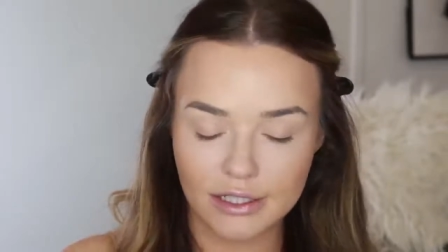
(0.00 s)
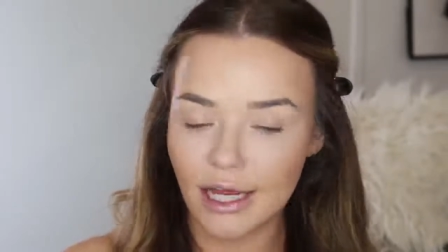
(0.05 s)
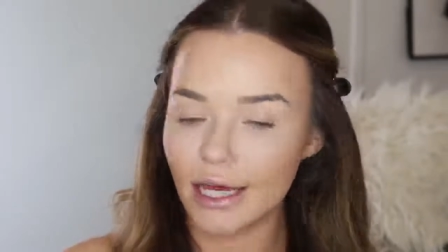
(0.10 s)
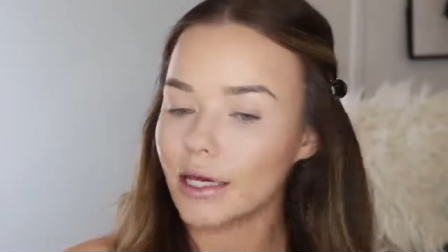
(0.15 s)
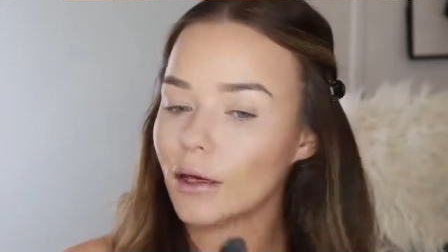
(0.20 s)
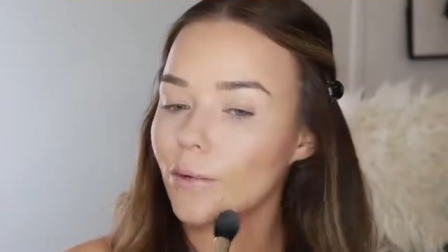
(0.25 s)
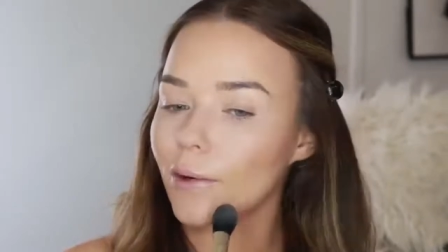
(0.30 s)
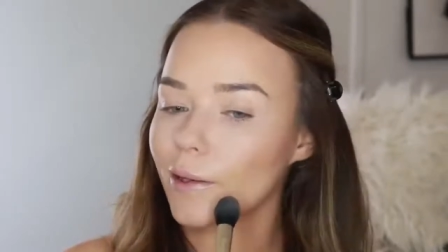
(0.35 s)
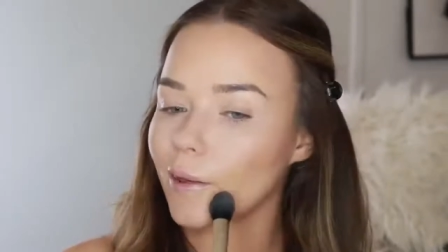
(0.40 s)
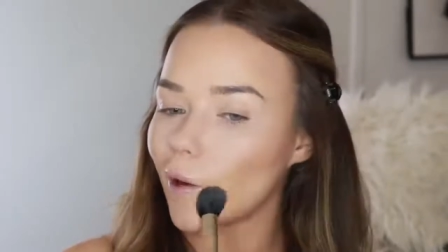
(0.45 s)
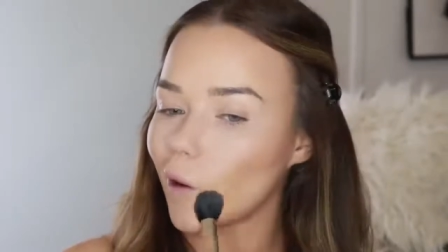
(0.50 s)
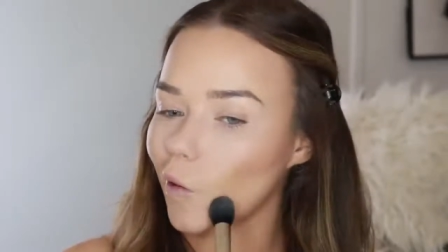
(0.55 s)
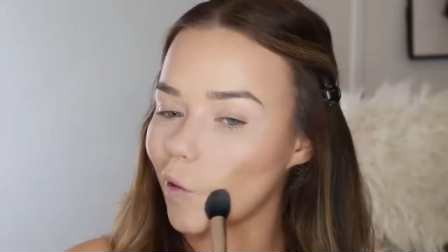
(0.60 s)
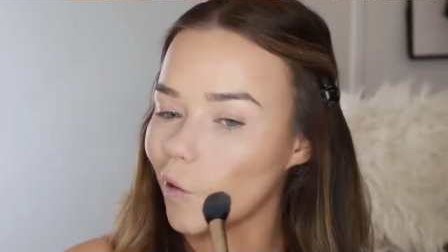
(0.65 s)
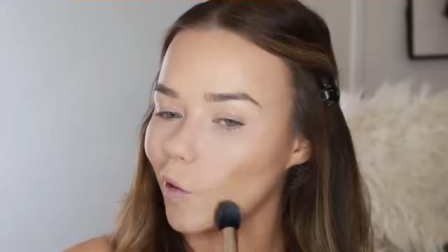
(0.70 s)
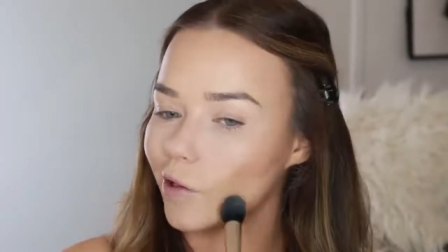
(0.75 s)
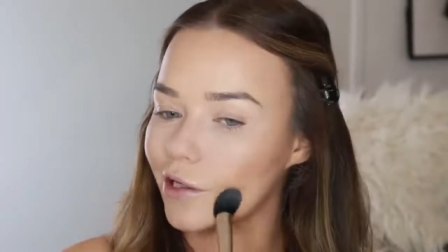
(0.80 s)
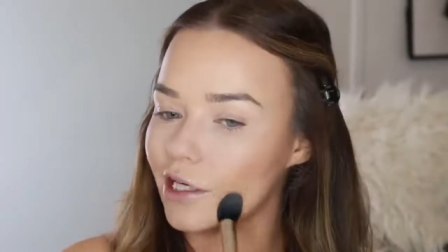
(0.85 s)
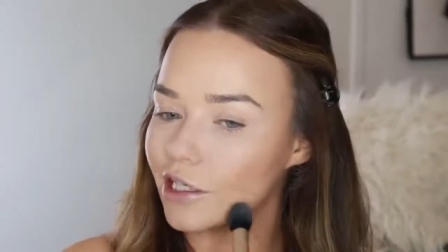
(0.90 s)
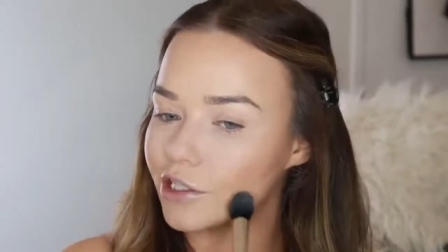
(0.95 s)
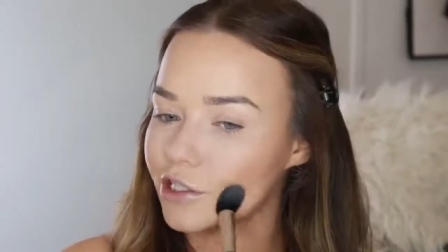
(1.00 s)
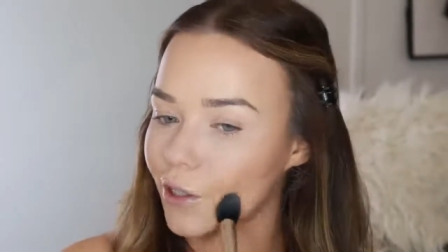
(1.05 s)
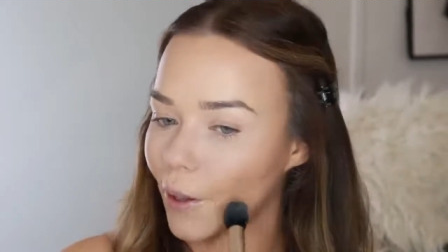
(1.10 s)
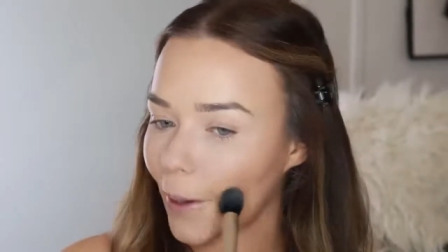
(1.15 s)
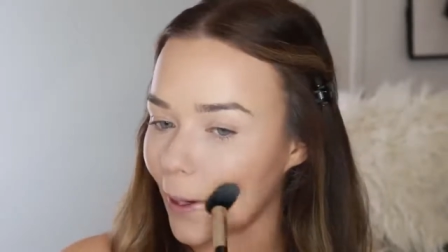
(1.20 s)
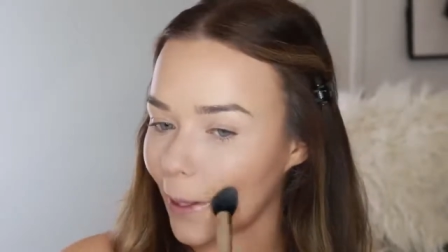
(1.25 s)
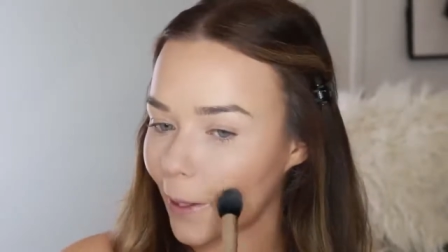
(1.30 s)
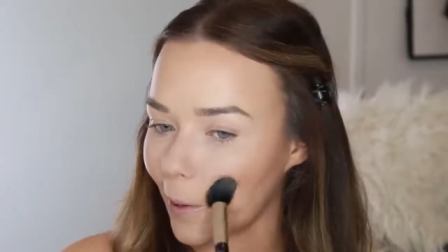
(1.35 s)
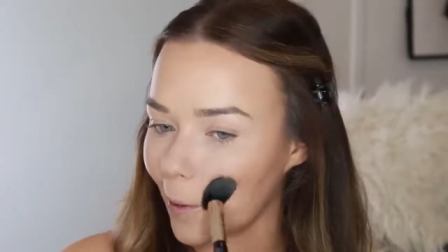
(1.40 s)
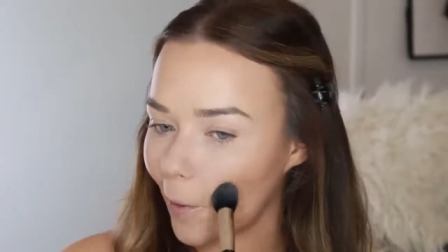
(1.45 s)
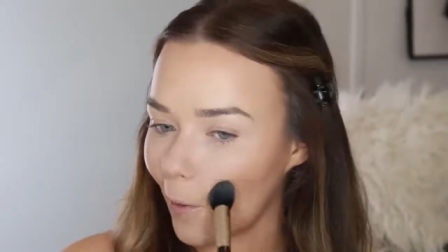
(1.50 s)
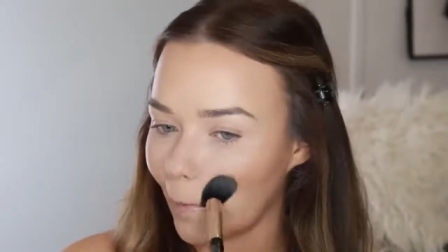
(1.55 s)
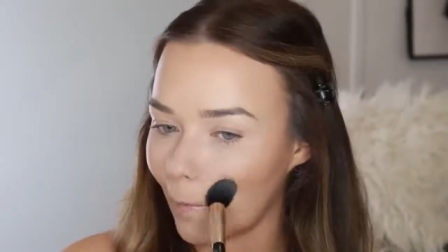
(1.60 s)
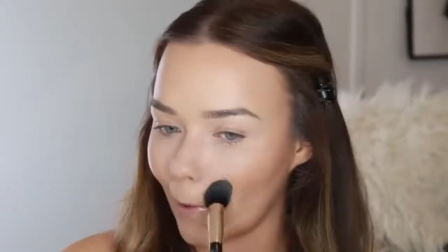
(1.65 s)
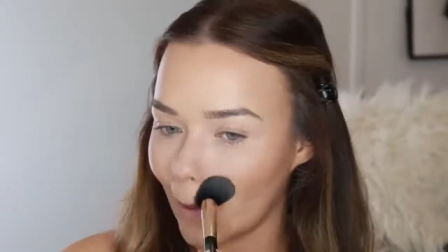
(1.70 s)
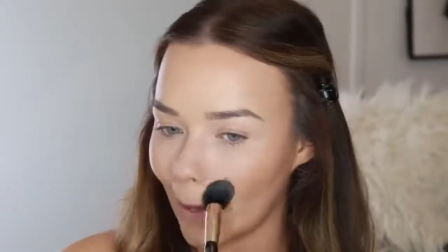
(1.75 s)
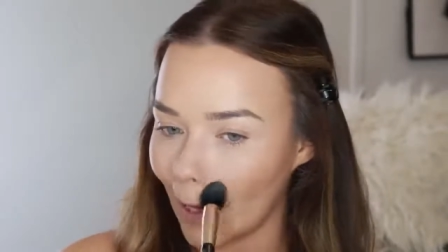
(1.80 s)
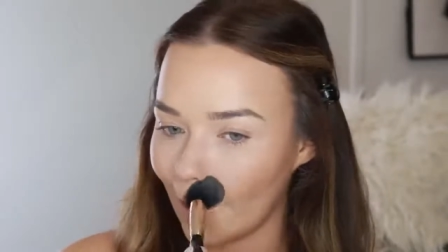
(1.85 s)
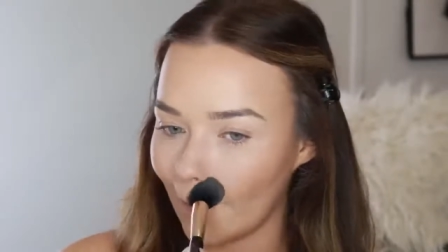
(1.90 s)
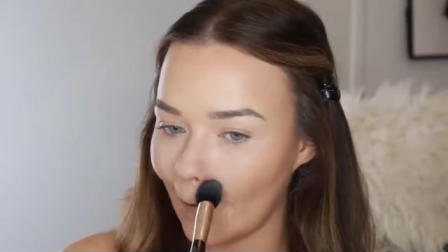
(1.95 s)
Take away that ugly shine
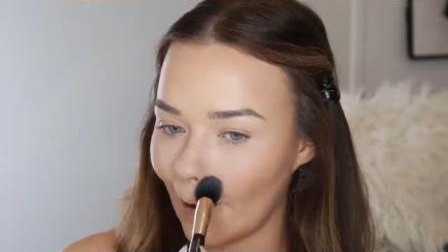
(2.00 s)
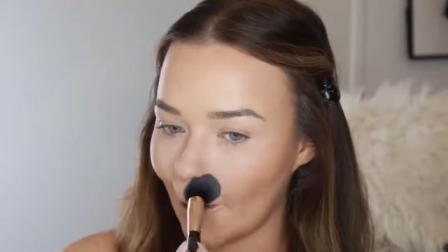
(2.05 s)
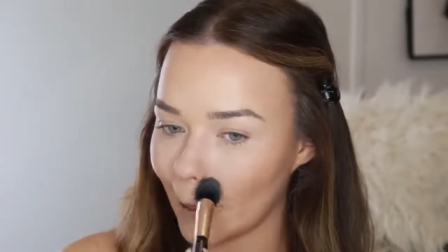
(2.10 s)
without